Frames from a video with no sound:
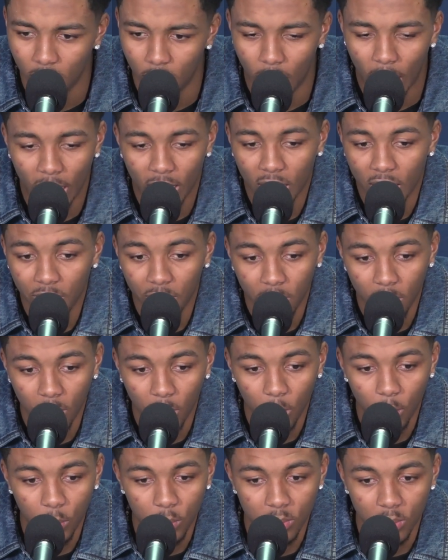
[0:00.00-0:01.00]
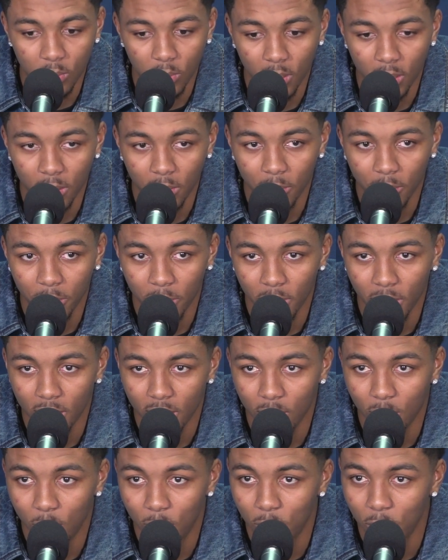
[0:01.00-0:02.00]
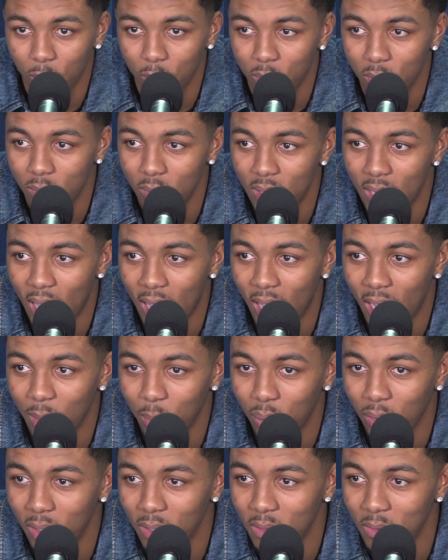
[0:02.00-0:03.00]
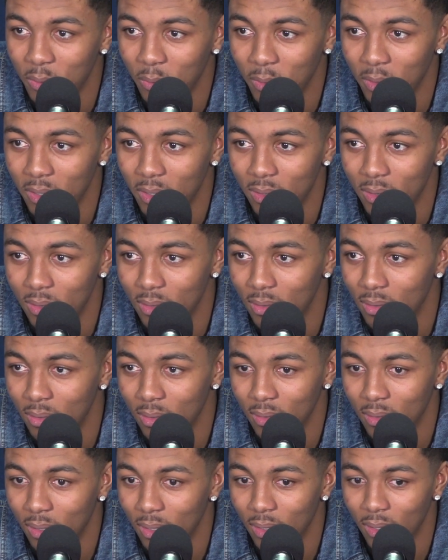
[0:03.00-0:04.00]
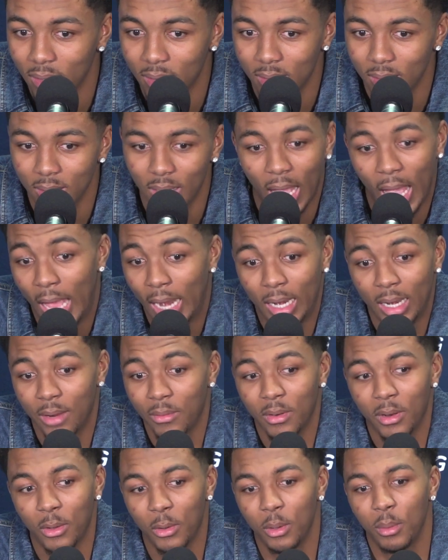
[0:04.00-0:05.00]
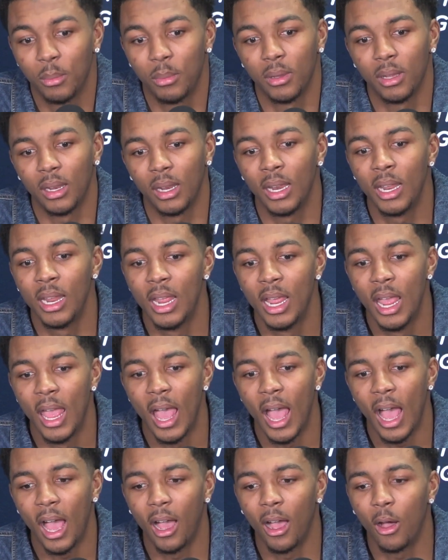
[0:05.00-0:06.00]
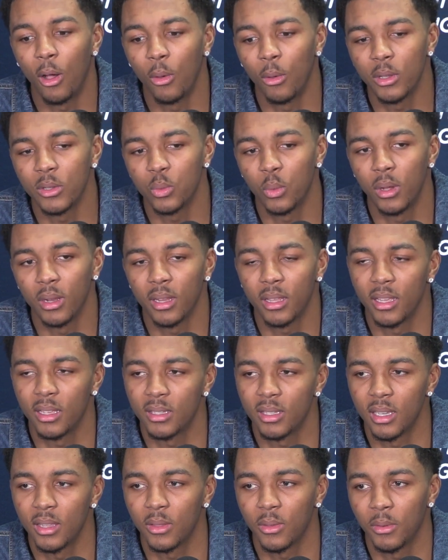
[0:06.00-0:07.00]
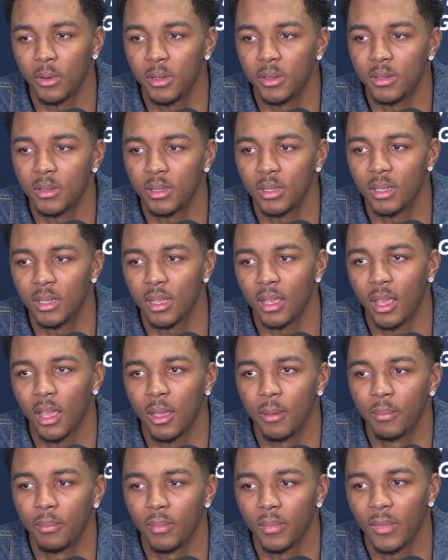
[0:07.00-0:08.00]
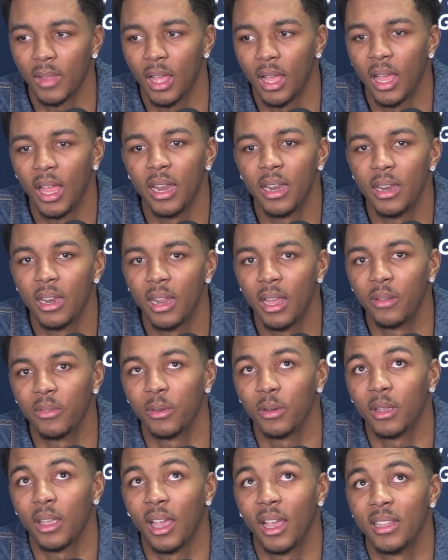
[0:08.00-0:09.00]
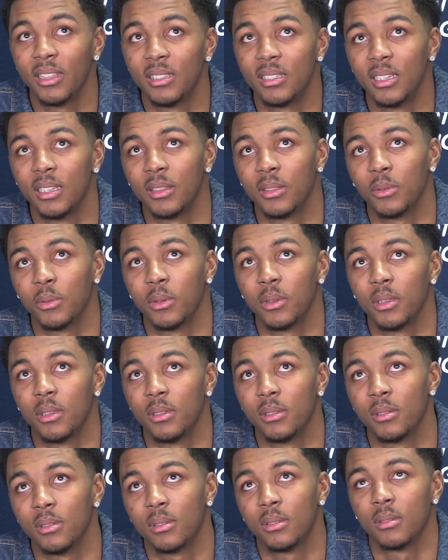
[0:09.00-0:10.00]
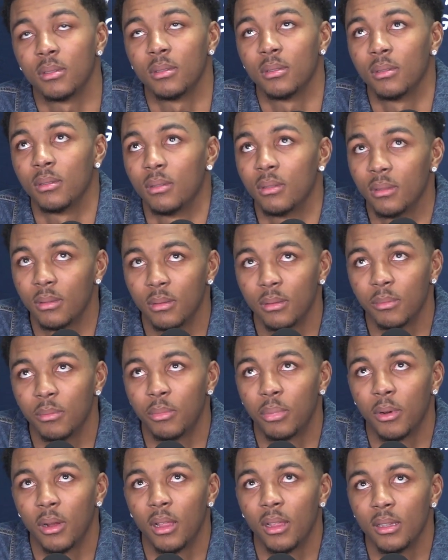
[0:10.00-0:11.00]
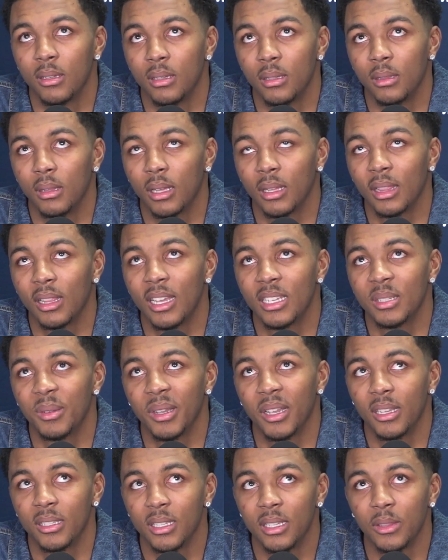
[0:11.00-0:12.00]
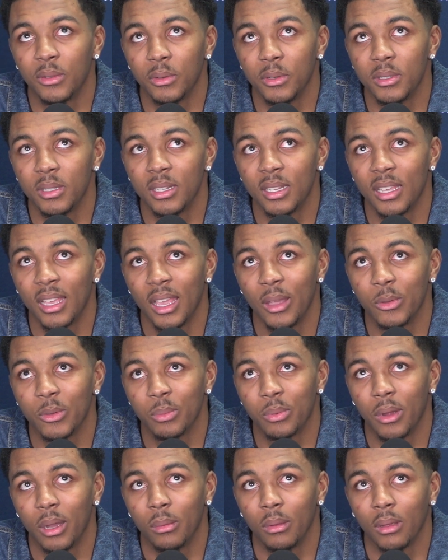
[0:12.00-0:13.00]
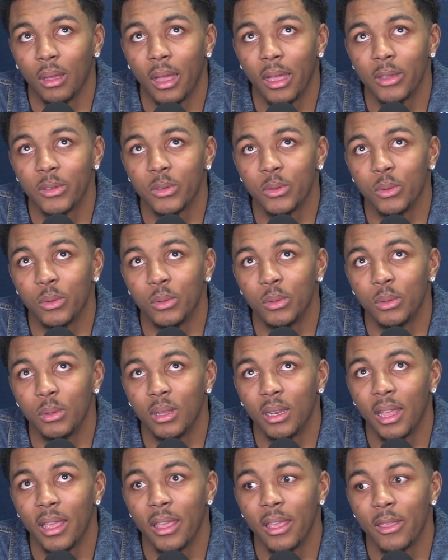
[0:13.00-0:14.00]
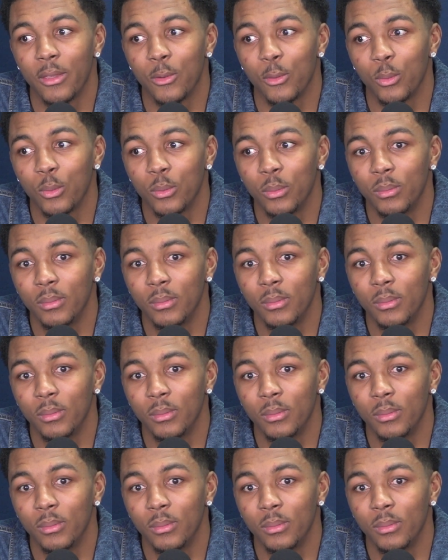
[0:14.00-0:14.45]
I didn't even know it was a record for like the whole 9+3s, and I didn't even know it. But I always wanted to get 10 threes in a game. I had never gotten 10 threes. Probably like the last time I got 10 threes in a game was probably high school in AAU.